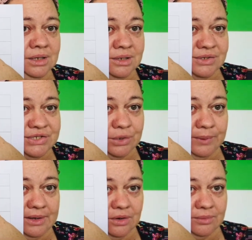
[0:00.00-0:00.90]
So
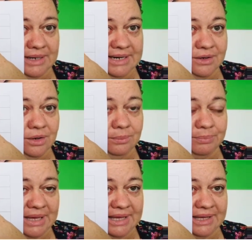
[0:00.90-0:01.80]
we already know
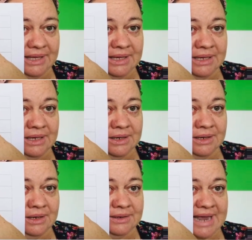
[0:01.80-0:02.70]
B.
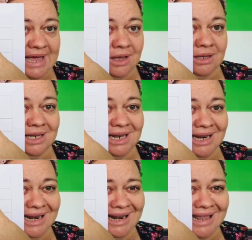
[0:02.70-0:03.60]
Now
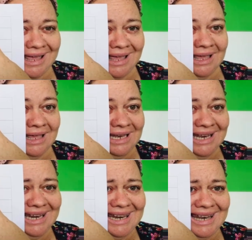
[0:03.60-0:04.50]
L,
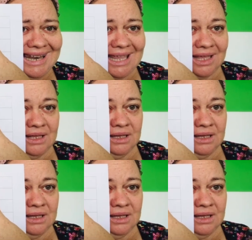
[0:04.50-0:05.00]
black.